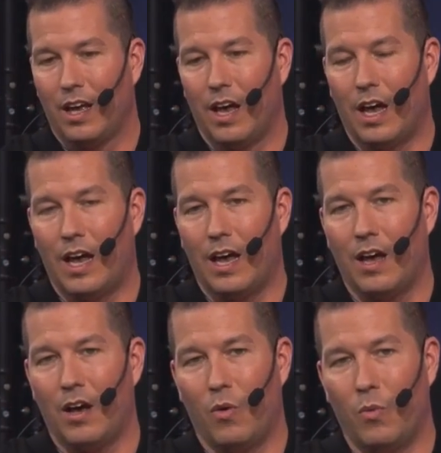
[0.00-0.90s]

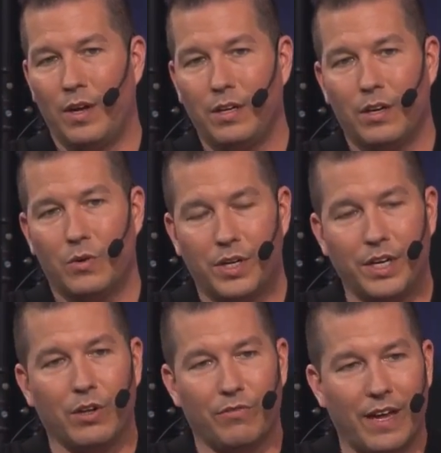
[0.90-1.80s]
one
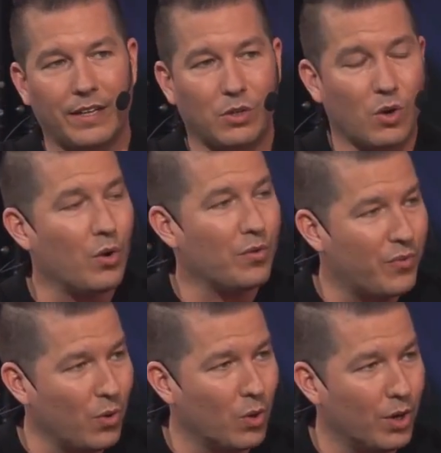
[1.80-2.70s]
critical factor going
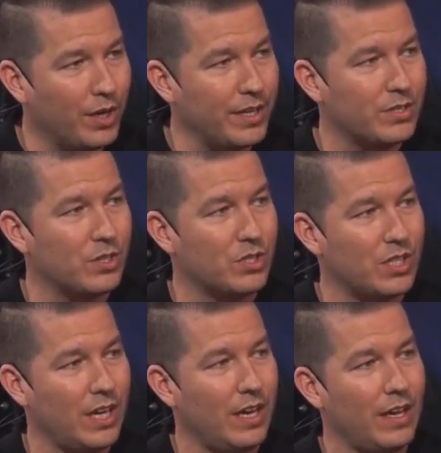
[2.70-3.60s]
forward is to
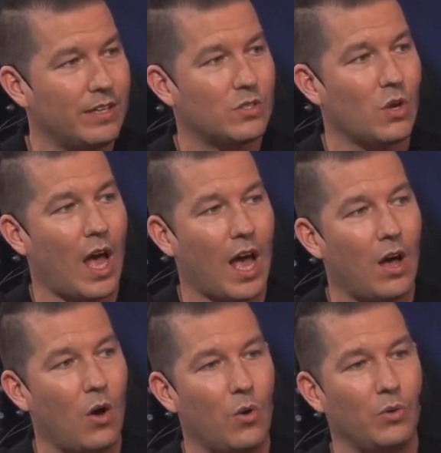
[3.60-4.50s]
see as to
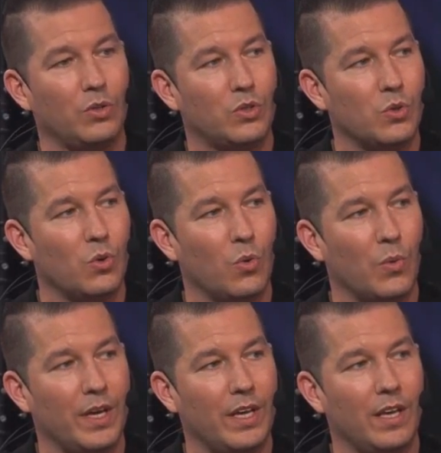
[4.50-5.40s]
how do
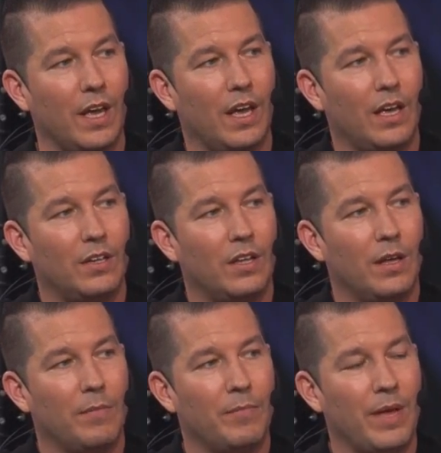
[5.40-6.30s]
we
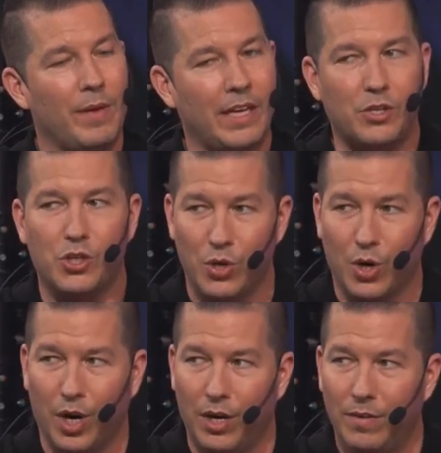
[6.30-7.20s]
make
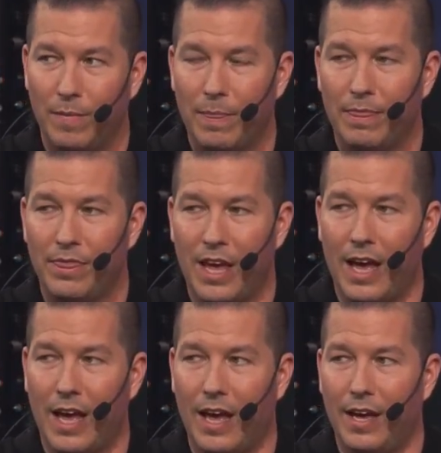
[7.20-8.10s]
sure
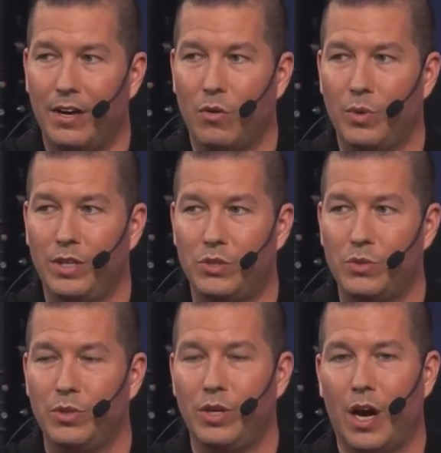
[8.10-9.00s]
that we
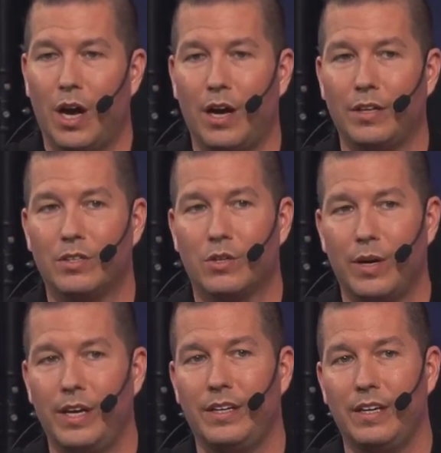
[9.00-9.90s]
do not
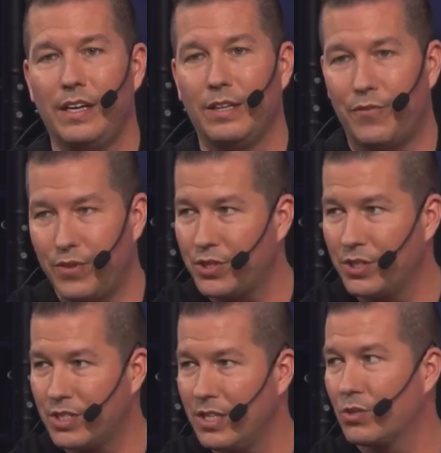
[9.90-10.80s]
create
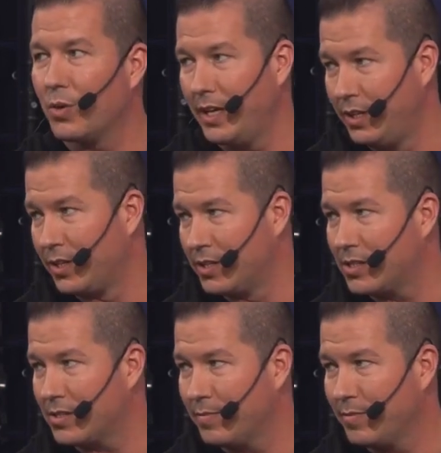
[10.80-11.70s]
inefficiencies or
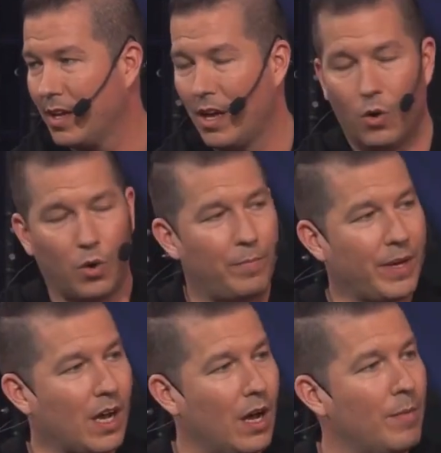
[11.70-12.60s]
hindrance or
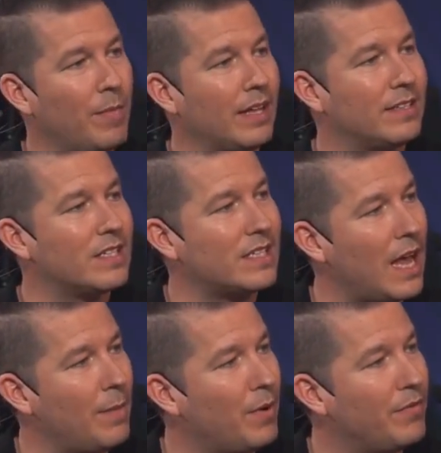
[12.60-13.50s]
become a
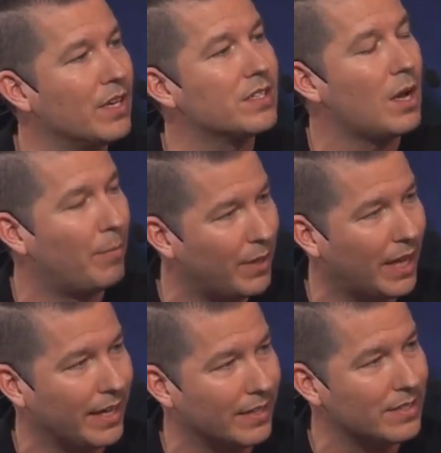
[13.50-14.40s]
stamp of just
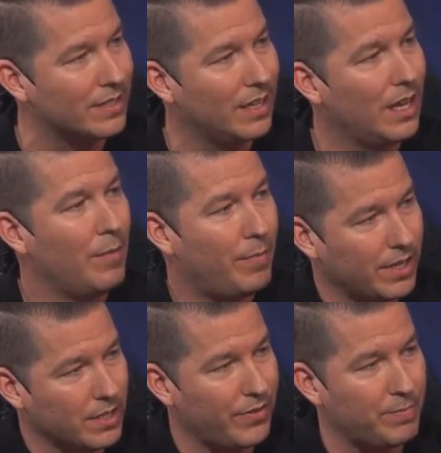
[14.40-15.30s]
compliance.
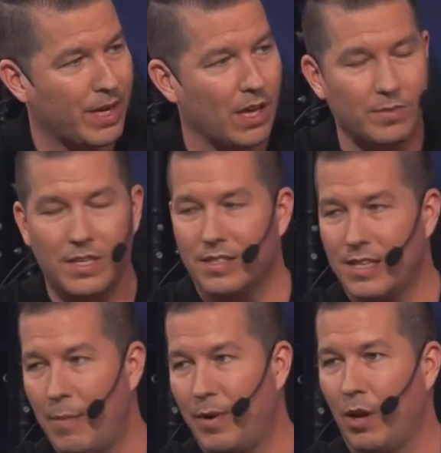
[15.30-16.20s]
Because if it becomes a
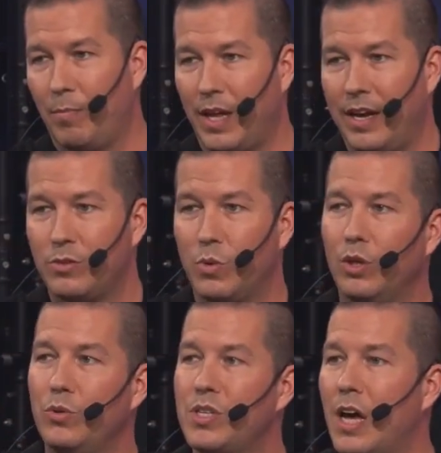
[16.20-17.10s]
stamp of compliance, we'll
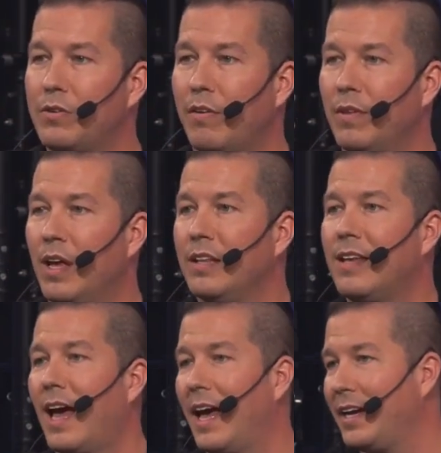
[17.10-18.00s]
lose out on
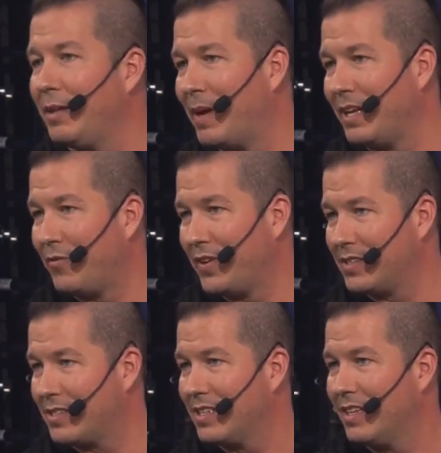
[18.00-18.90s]
the added
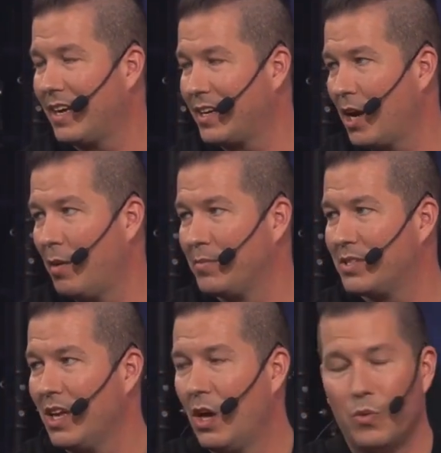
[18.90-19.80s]
benefits that comes
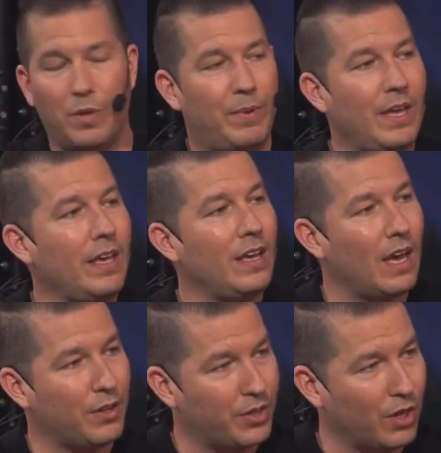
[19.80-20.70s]
with being
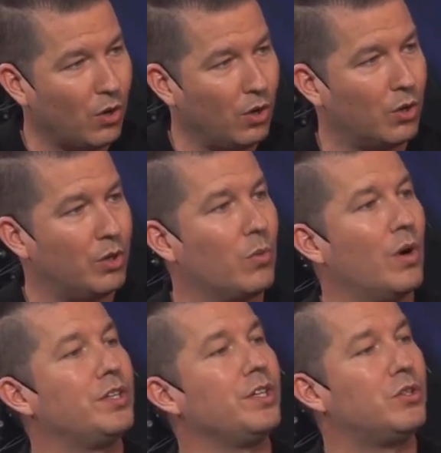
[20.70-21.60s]
ethical or
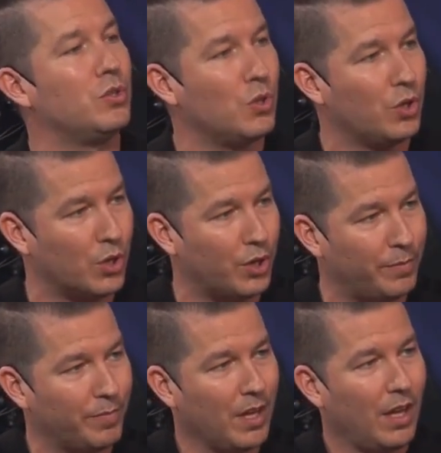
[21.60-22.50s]
wanting to do good.
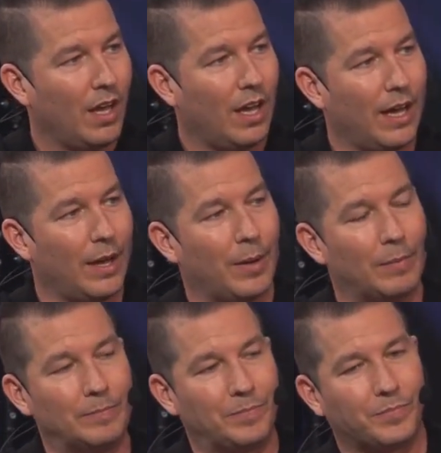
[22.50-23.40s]

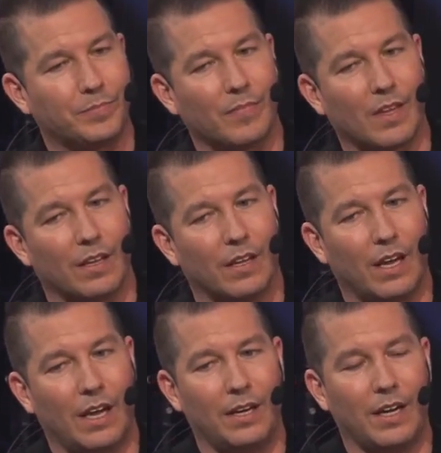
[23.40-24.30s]
And
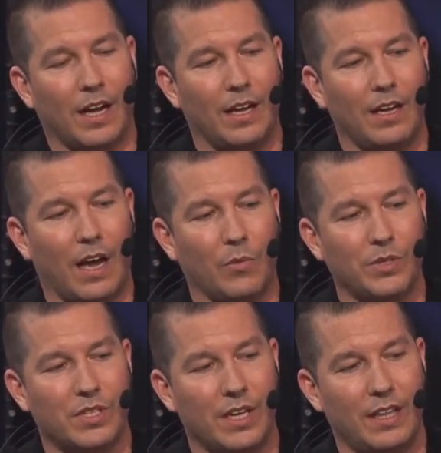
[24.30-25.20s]
I would
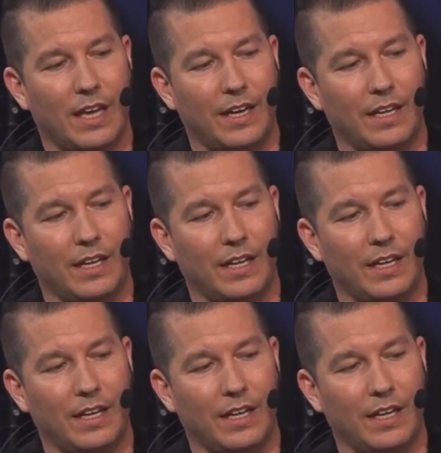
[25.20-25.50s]
say that